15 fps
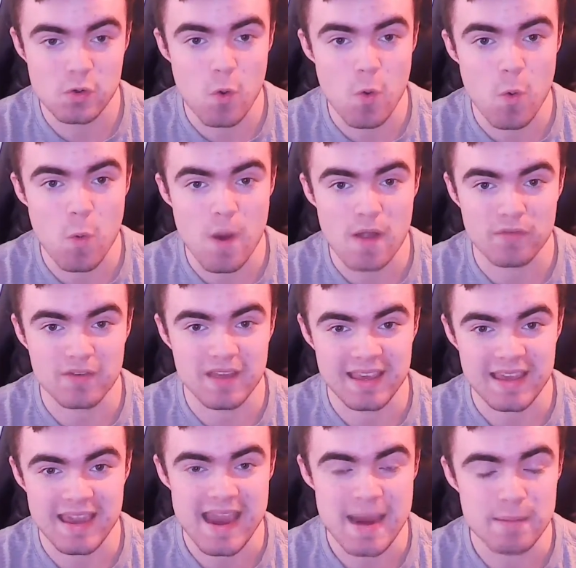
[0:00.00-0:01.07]
go with a
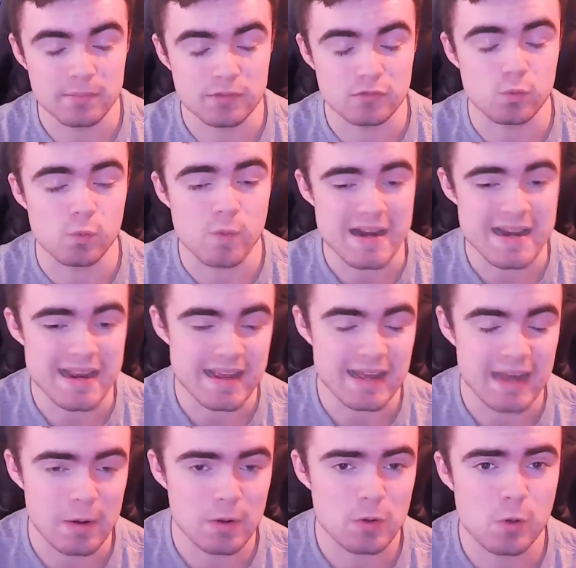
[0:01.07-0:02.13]
Cambridge win here.
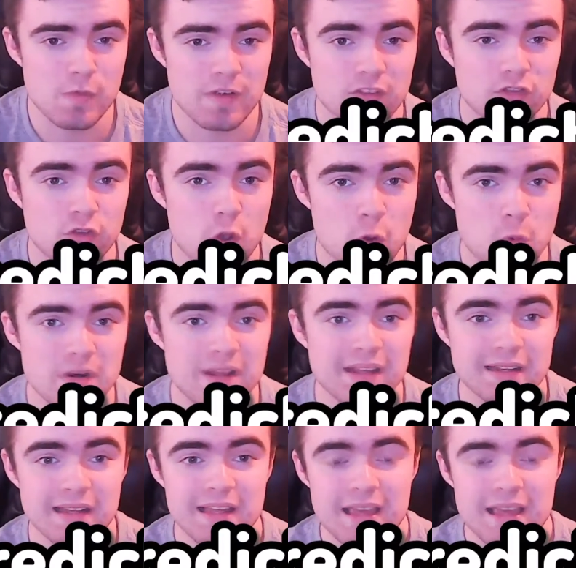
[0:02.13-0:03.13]
I'm going to go with a 2-0